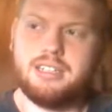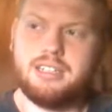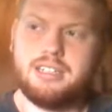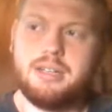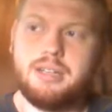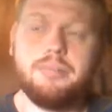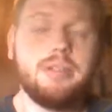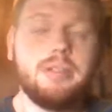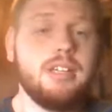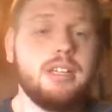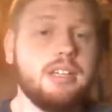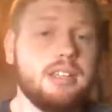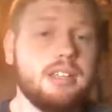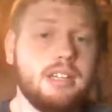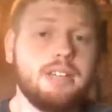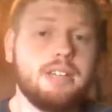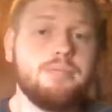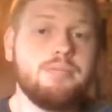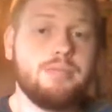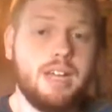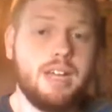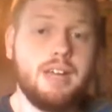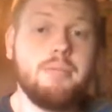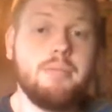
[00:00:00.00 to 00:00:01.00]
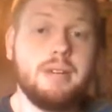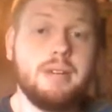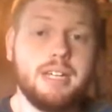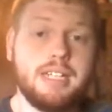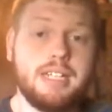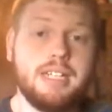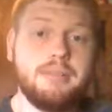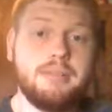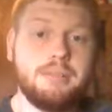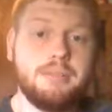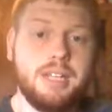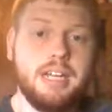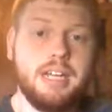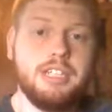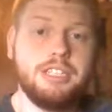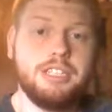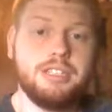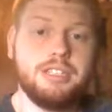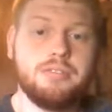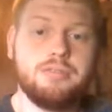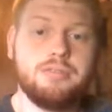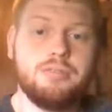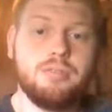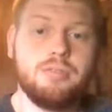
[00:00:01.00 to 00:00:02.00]
something that can be a
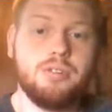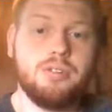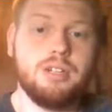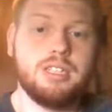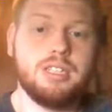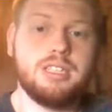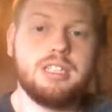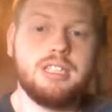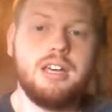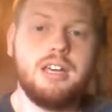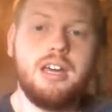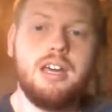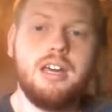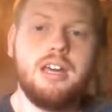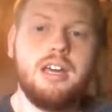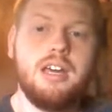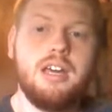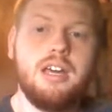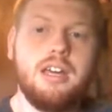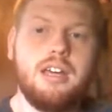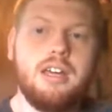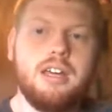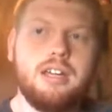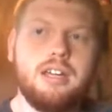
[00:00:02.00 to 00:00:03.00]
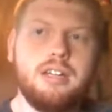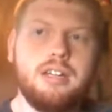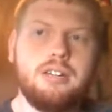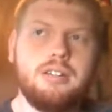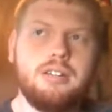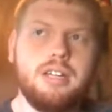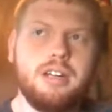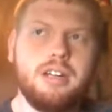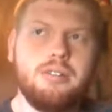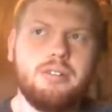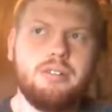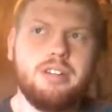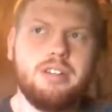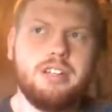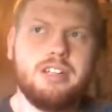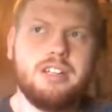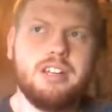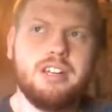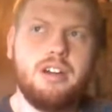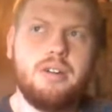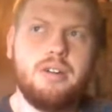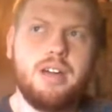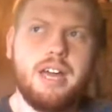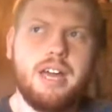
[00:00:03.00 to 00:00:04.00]
temptation for us. We
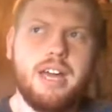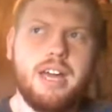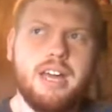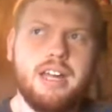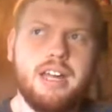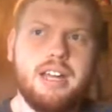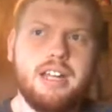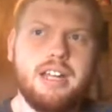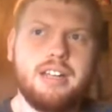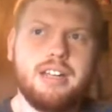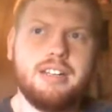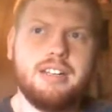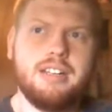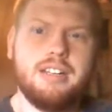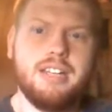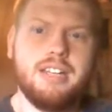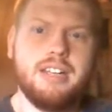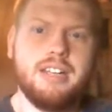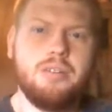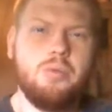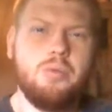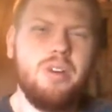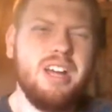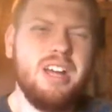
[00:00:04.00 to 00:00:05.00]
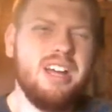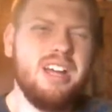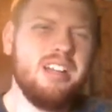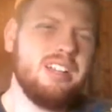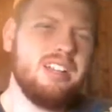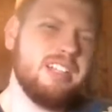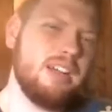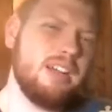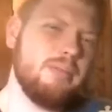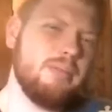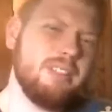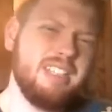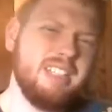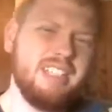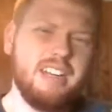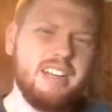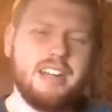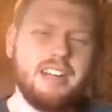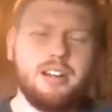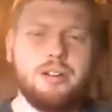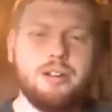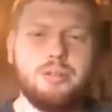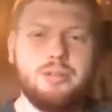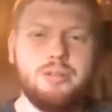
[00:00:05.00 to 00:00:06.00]
can go ahead and think, well,
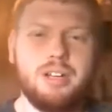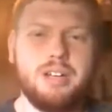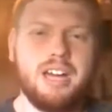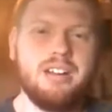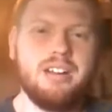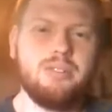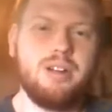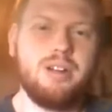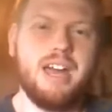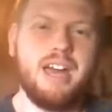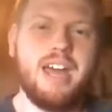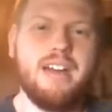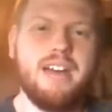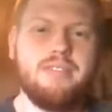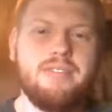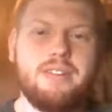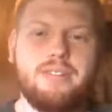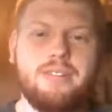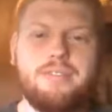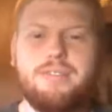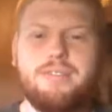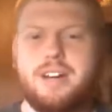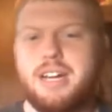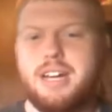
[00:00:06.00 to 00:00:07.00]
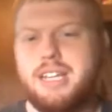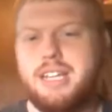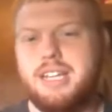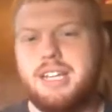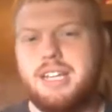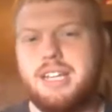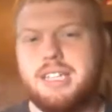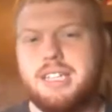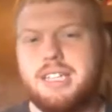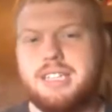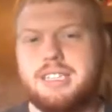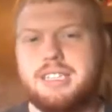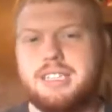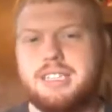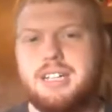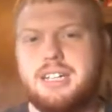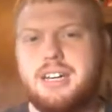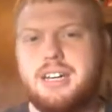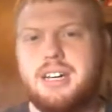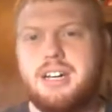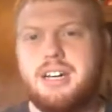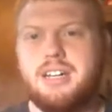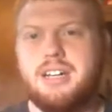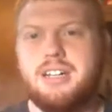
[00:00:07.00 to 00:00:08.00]
I don't have to fight this
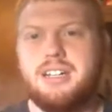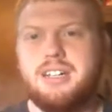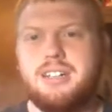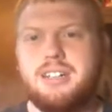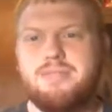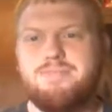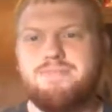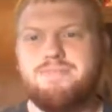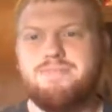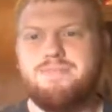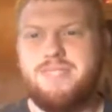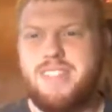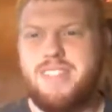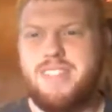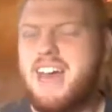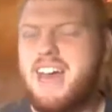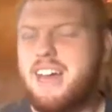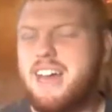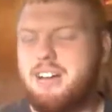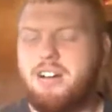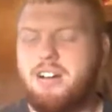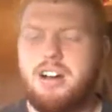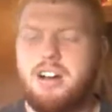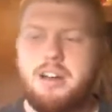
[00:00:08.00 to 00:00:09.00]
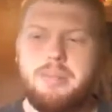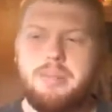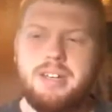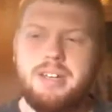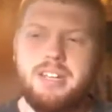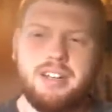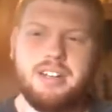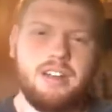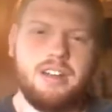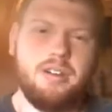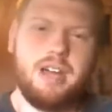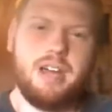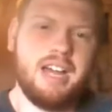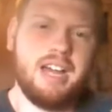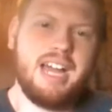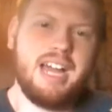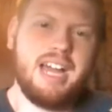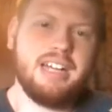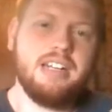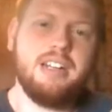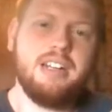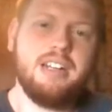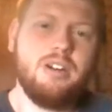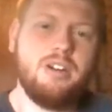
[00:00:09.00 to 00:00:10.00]
that hard. I mean,
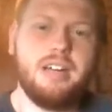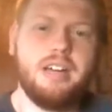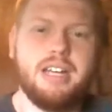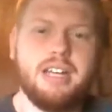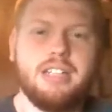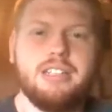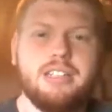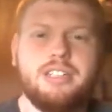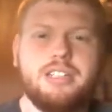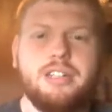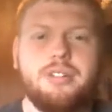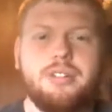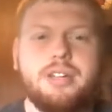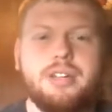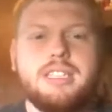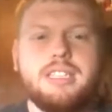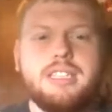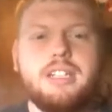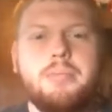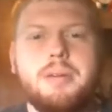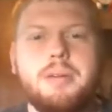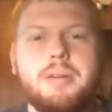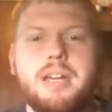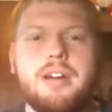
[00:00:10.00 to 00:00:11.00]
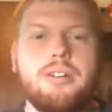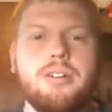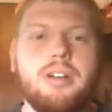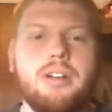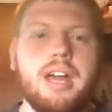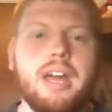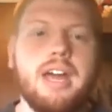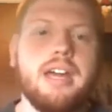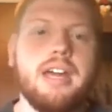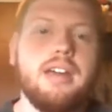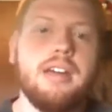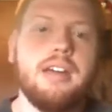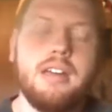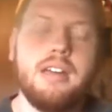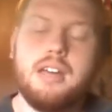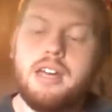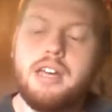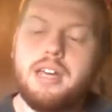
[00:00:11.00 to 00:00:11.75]
I can go ahead and do this. It'll be okay.